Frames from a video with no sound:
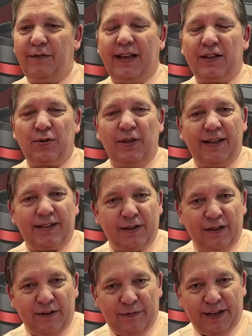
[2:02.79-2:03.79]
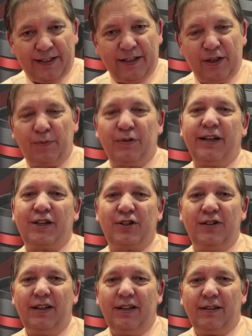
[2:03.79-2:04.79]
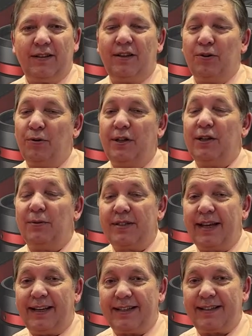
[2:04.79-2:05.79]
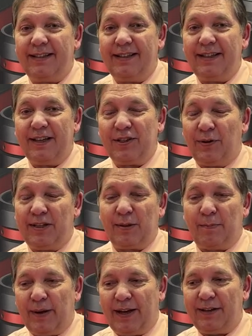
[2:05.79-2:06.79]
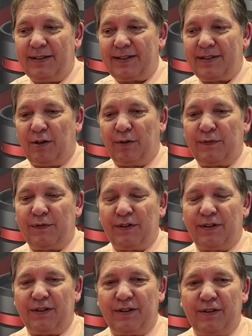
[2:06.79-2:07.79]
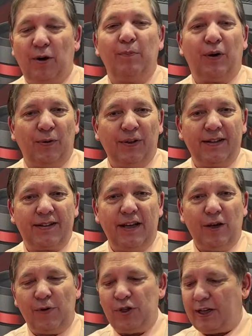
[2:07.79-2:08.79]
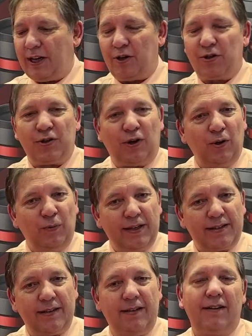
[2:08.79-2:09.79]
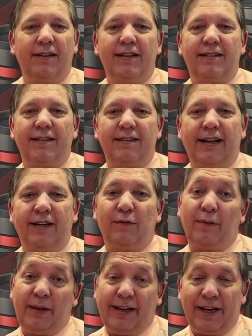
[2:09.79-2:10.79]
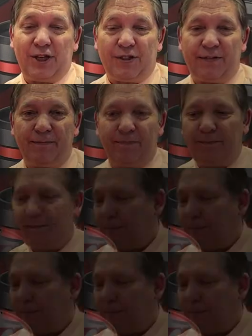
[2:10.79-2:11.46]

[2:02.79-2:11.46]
If there's too less uh, fat in the production, then the cookie don't taste. So it's a balance of uh, uh, components which you can control with this kind of application.